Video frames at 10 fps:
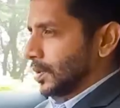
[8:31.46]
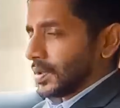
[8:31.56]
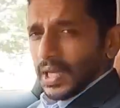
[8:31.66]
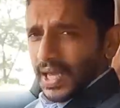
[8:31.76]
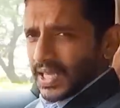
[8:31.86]

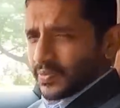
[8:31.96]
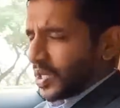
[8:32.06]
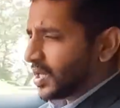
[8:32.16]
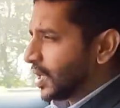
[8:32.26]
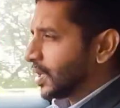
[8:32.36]
There has
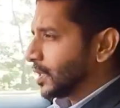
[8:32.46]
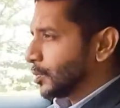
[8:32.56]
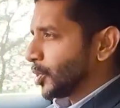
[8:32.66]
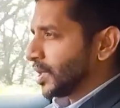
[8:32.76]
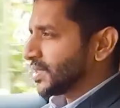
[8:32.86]
been another
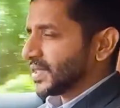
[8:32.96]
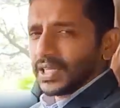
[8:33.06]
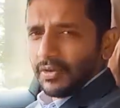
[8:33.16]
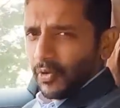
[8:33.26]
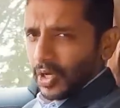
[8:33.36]
pretty
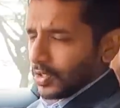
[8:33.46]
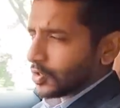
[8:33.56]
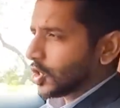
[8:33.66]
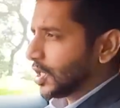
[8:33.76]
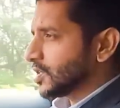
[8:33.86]

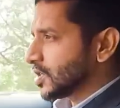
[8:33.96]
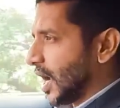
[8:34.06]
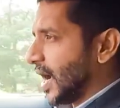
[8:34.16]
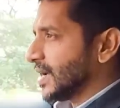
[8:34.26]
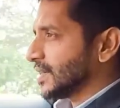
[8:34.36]
significant change,
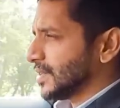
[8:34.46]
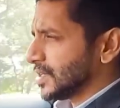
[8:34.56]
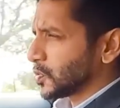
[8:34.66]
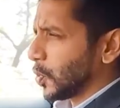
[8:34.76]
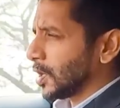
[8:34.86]
and
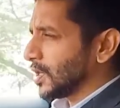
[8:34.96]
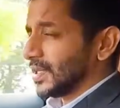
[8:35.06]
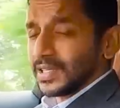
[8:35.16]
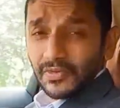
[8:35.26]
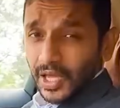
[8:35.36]
this one
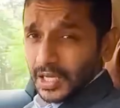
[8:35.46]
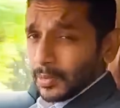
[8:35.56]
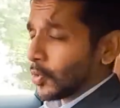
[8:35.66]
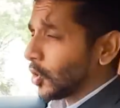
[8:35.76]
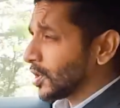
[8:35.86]
is very
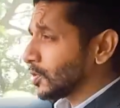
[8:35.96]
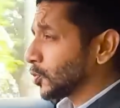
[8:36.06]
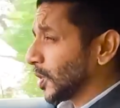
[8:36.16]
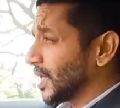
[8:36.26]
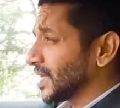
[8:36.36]
important
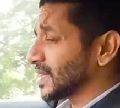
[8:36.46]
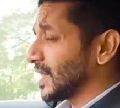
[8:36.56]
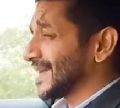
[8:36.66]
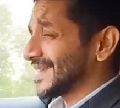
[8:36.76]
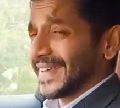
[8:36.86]
to an
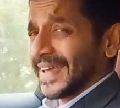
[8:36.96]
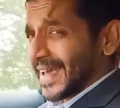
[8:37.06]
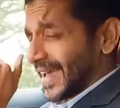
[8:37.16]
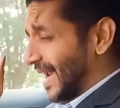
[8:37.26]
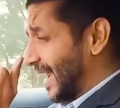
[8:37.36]
S-Class
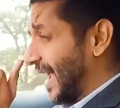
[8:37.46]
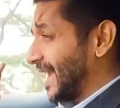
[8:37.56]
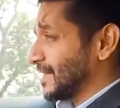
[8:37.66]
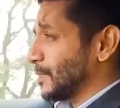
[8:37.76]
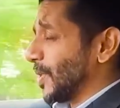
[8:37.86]

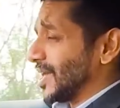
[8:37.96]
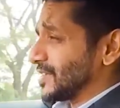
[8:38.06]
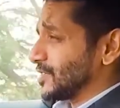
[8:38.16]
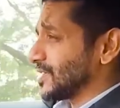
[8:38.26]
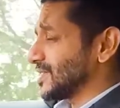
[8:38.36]
and the
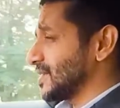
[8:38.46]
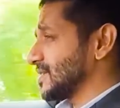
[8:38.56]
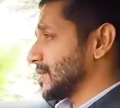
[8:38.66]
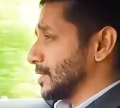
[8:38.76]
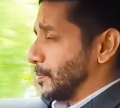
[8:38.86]
passengers that
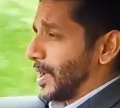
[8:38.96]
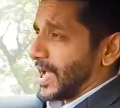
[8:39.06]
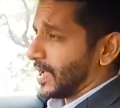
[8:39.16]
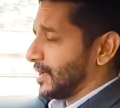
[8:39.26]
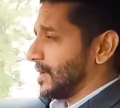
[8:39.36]
sit in the back.